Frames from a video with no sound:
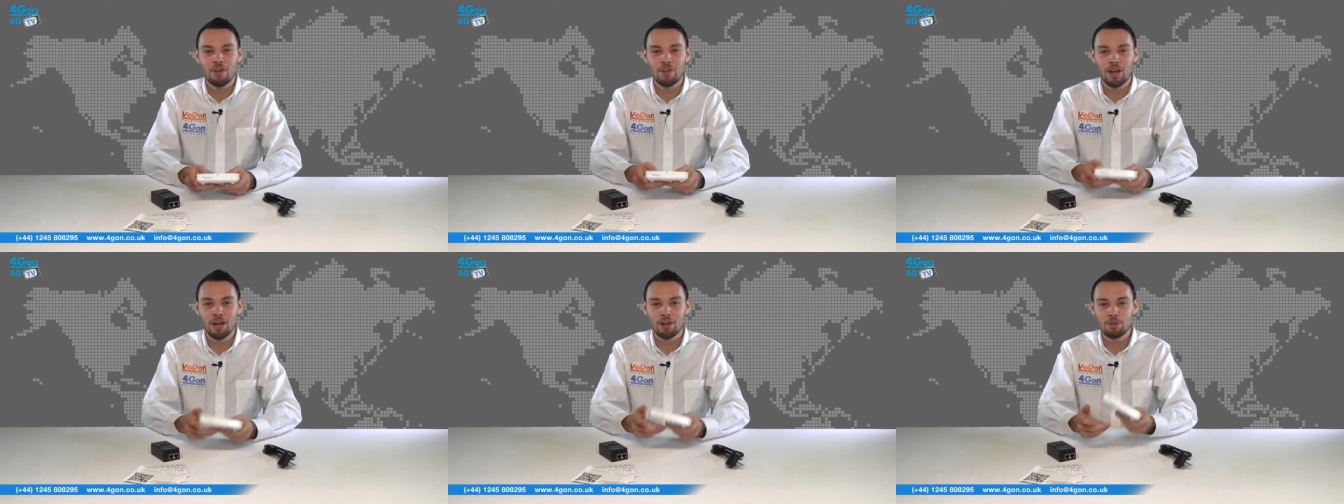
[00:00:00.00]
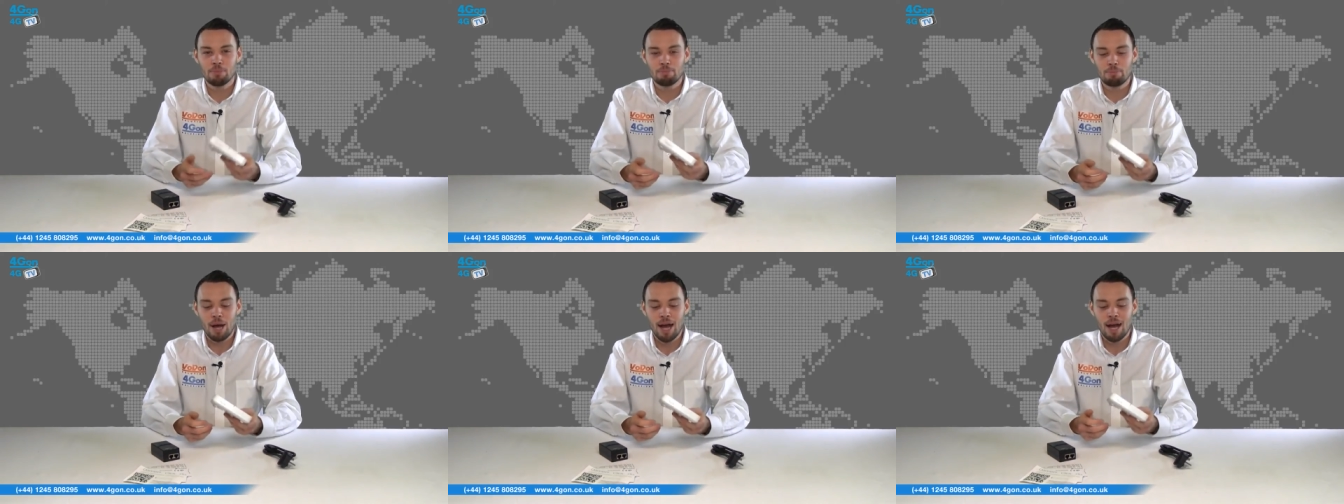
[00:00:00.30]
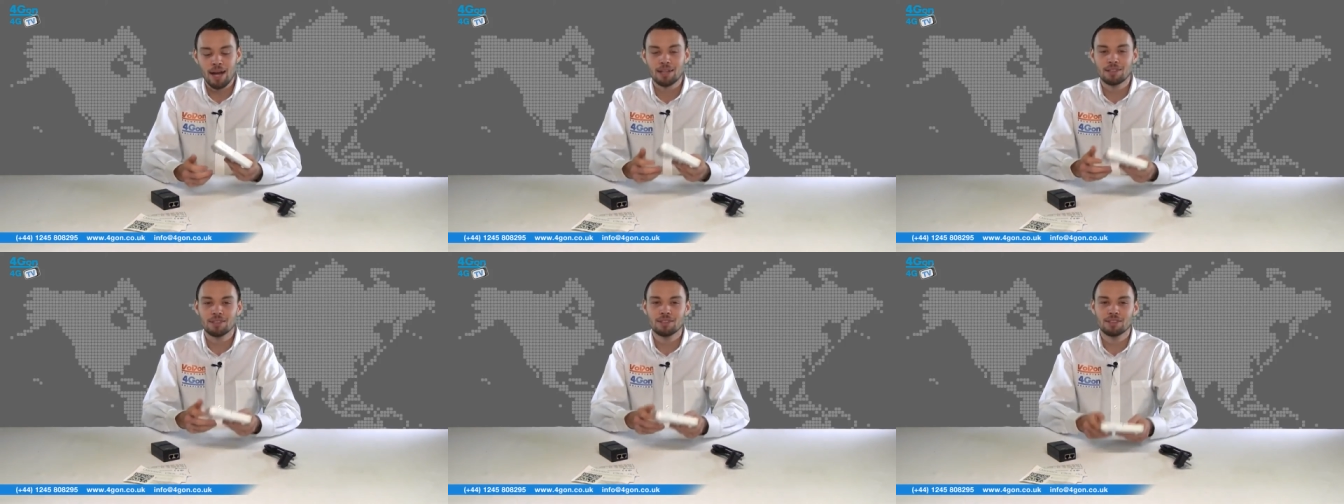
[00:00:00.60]
They are
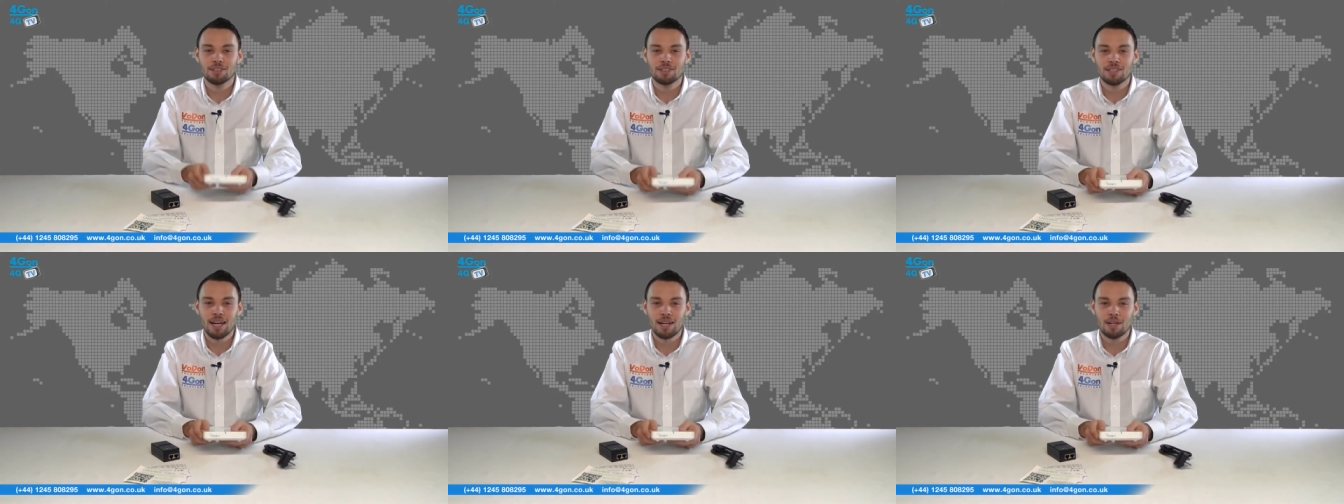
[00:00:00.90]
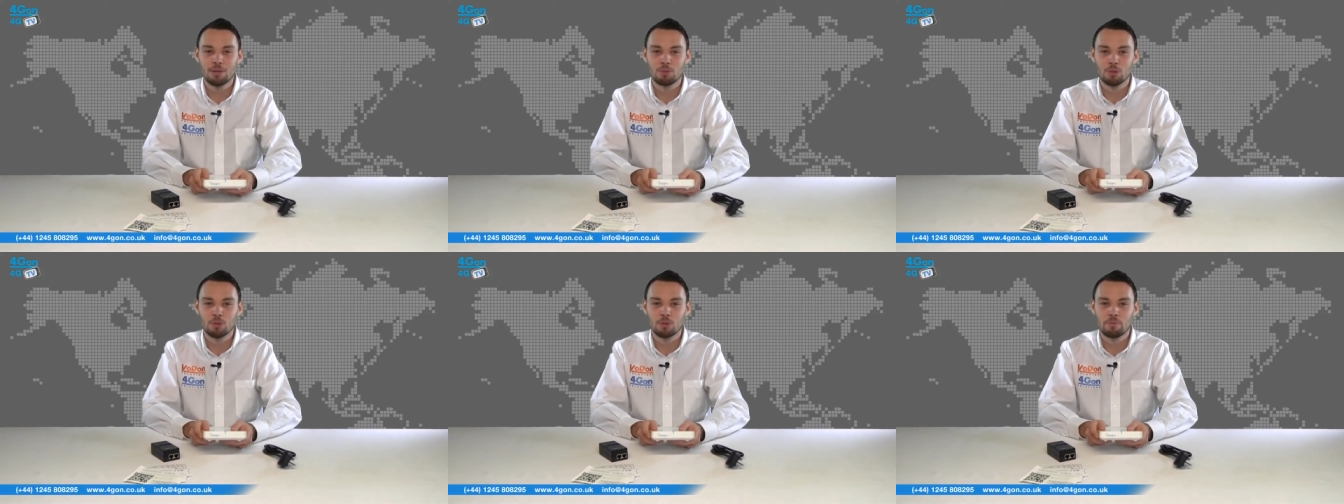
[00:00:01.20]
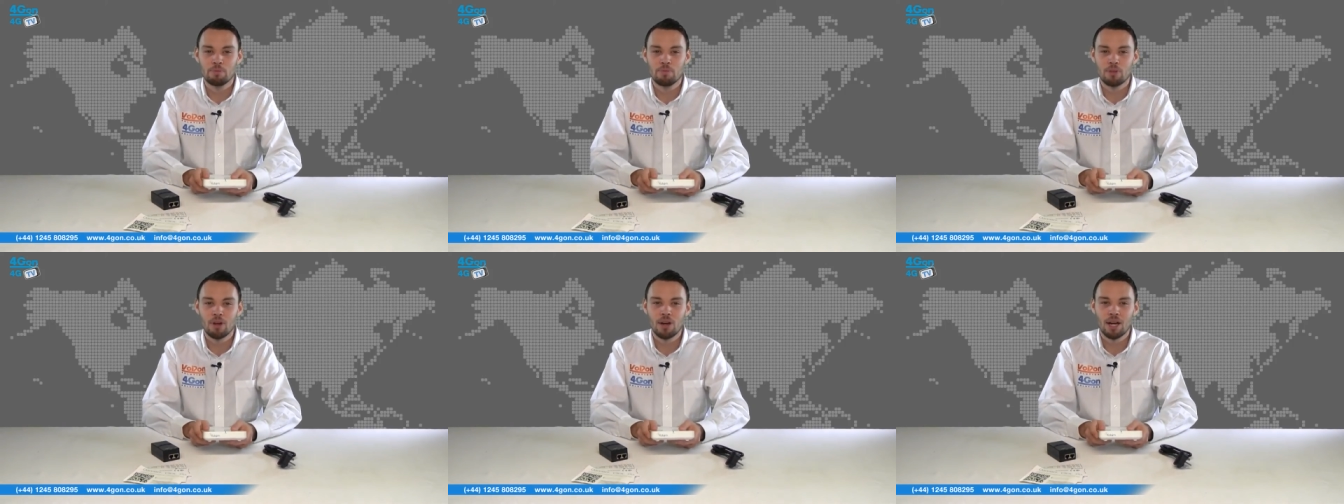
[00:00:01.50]
compact and
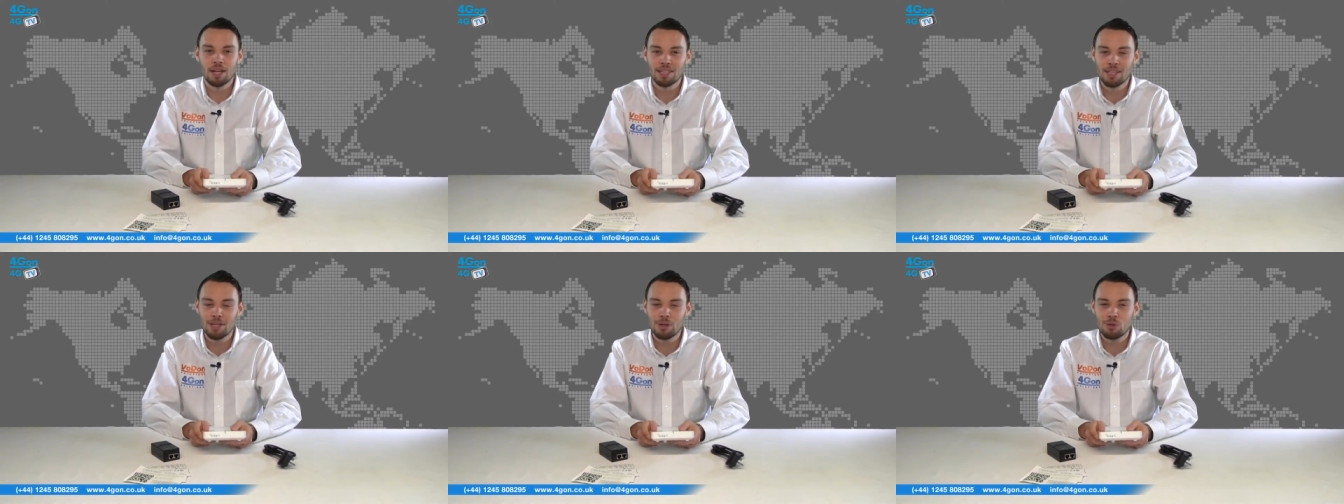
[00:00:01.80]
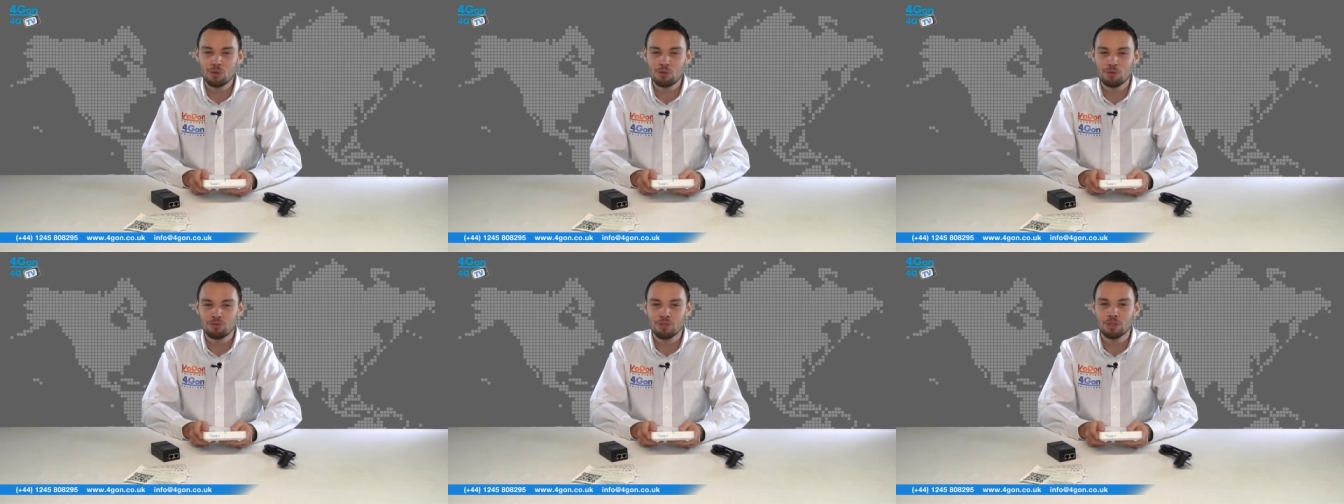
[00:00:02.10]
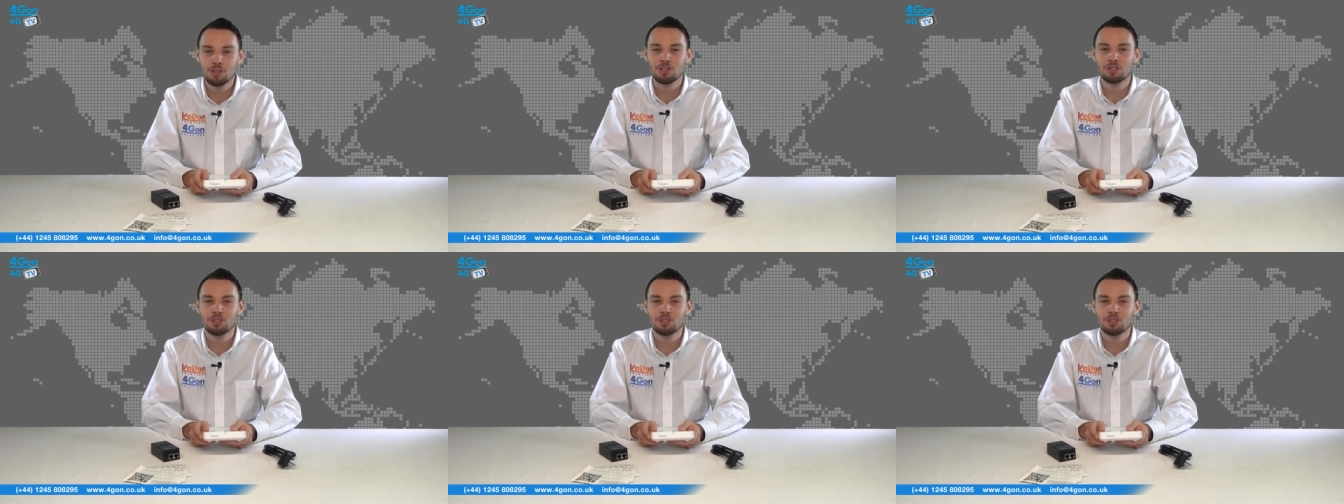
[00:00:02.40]
stackable, ideal for